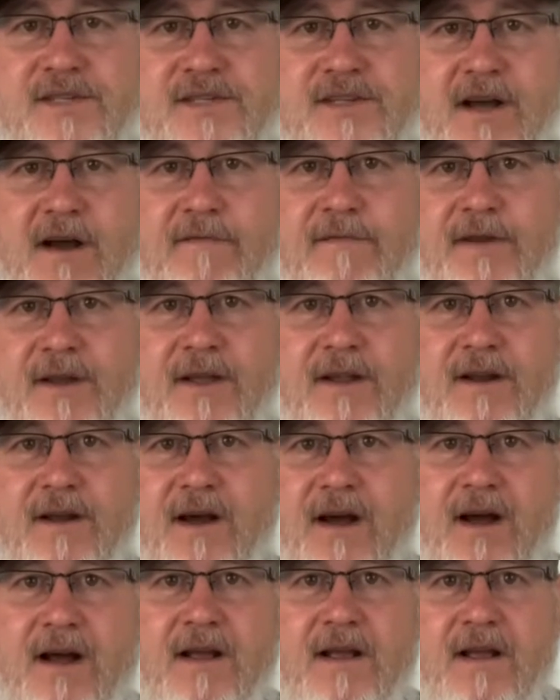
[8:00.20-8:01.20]
stuff in
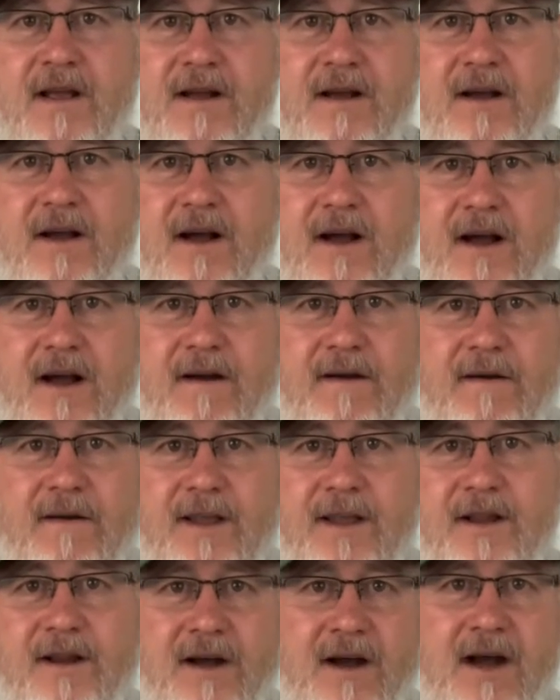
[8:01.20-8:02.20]
a
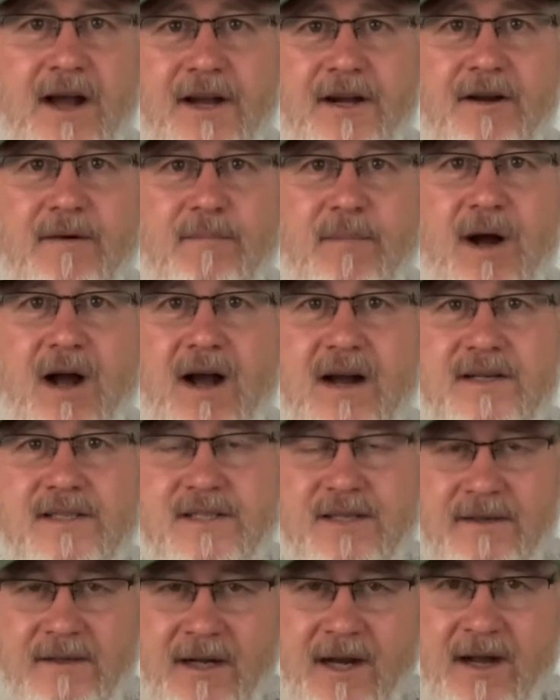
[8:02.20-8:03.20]
hiker
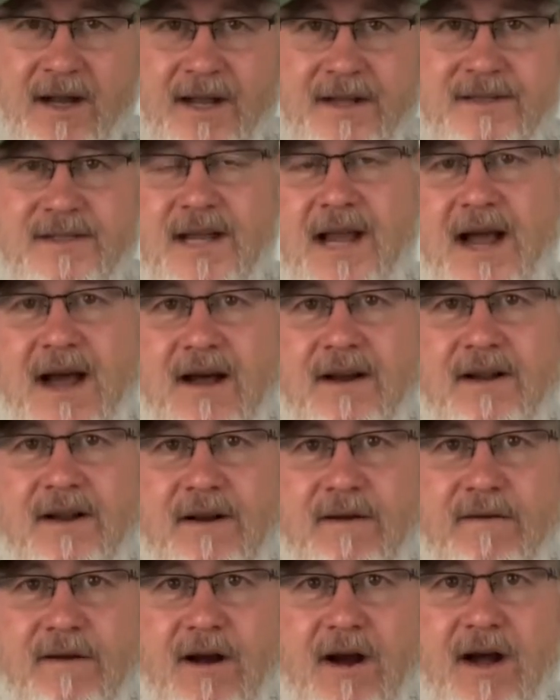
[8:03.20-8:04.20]
box in town at
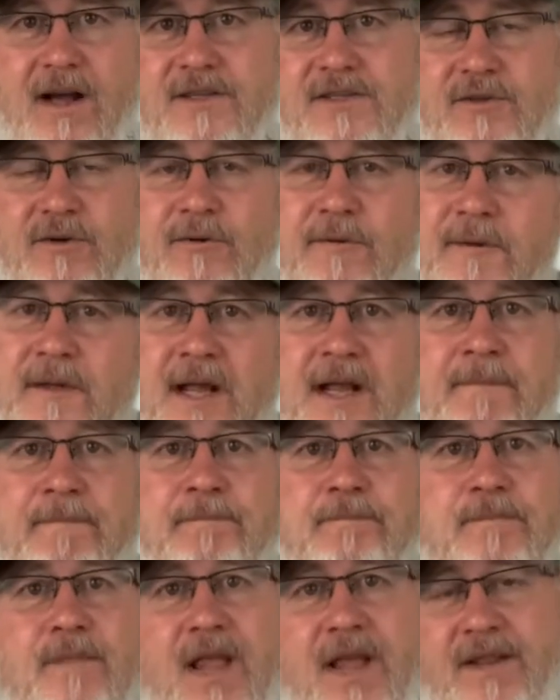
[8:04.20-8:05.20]
a hostel,
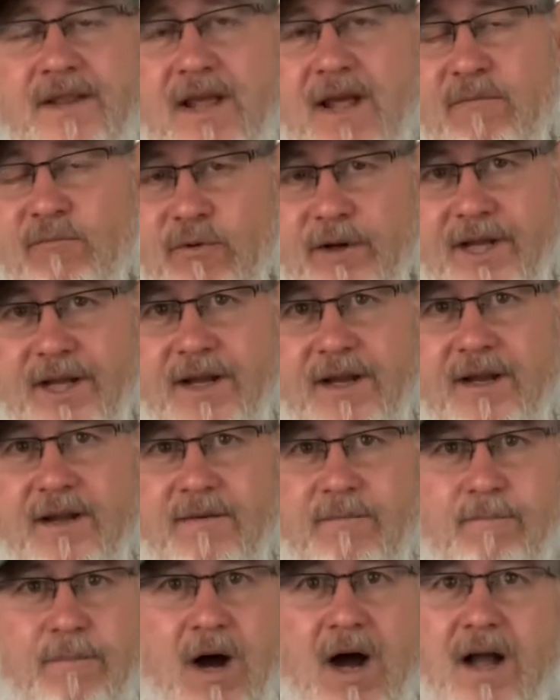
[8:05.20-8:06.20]
and then we
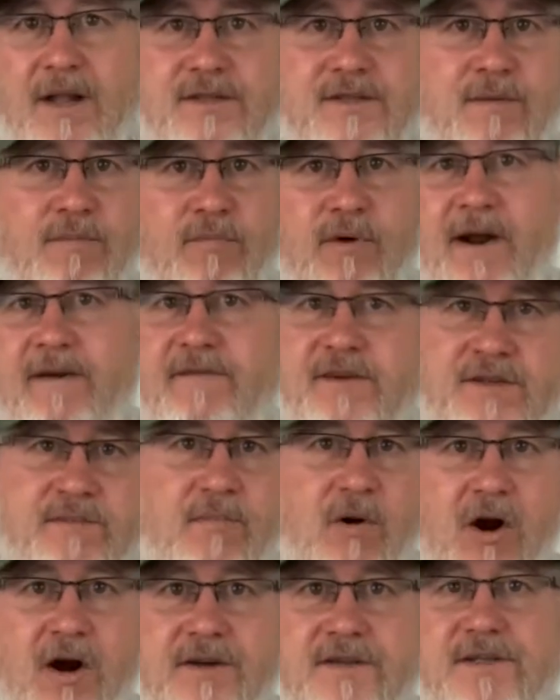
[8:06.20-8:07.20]
bought some breakfast
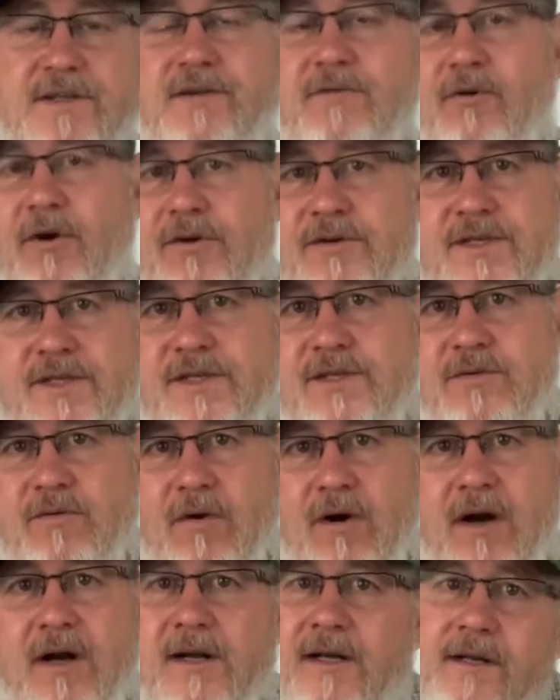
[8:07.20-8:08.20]
bars at the grocery
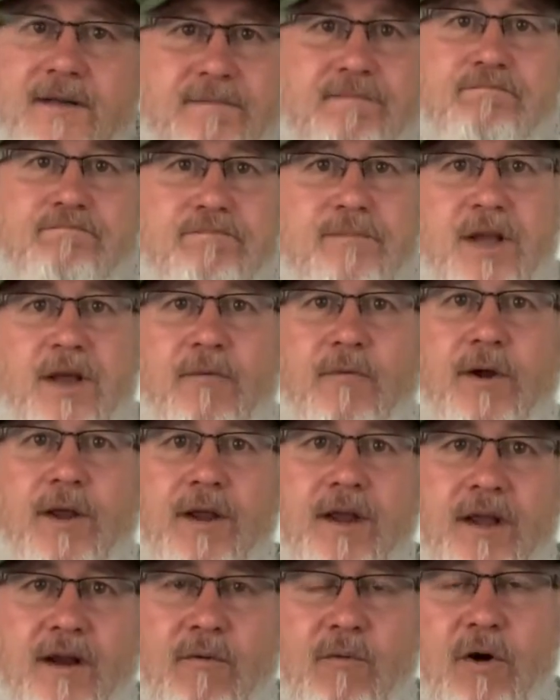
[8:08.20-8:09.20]
store,
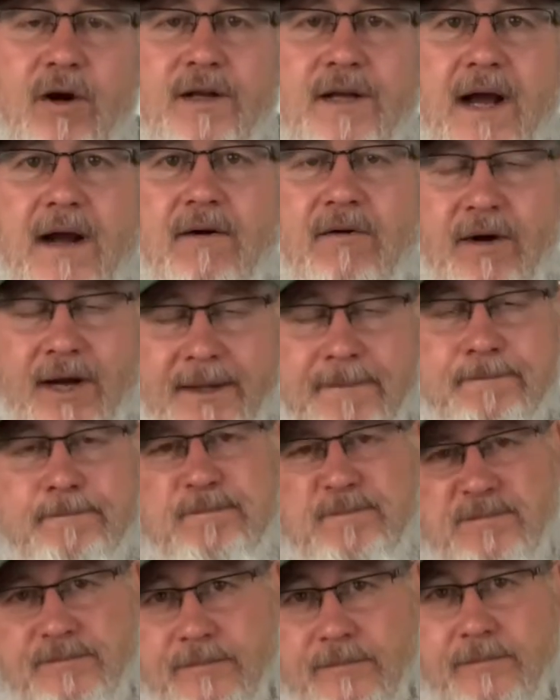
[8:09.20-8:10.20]
and it worked out great.
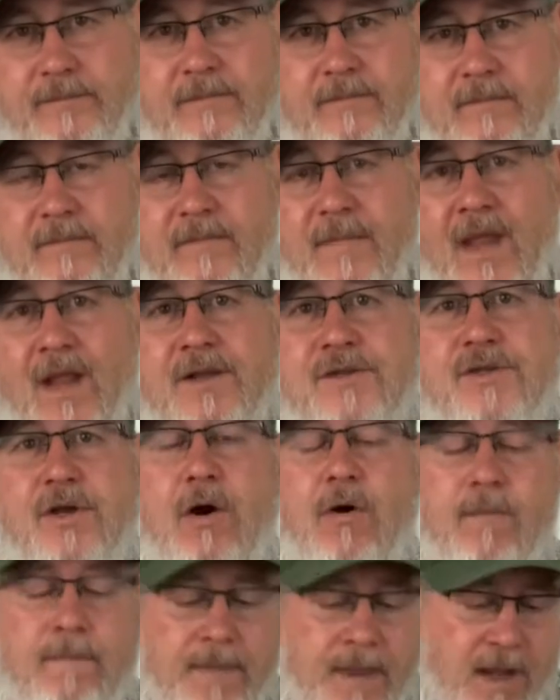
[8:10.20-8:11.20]

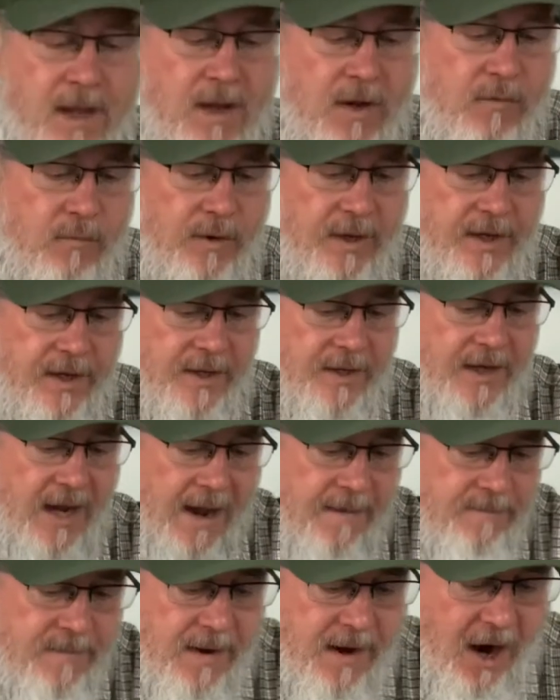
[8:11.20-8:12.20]
So we
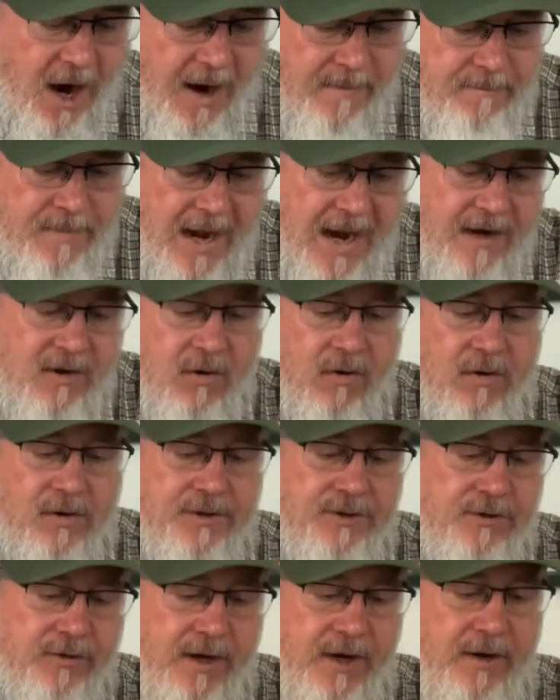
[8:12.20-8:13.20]
hopped back
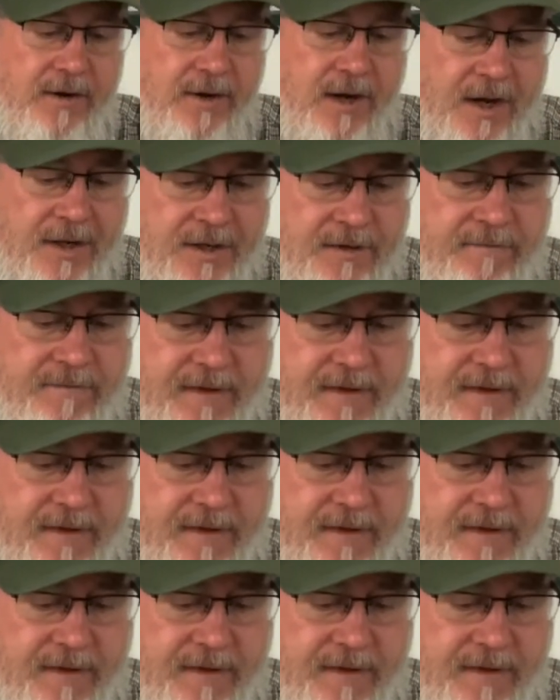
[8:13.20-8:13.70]
on trail at Onion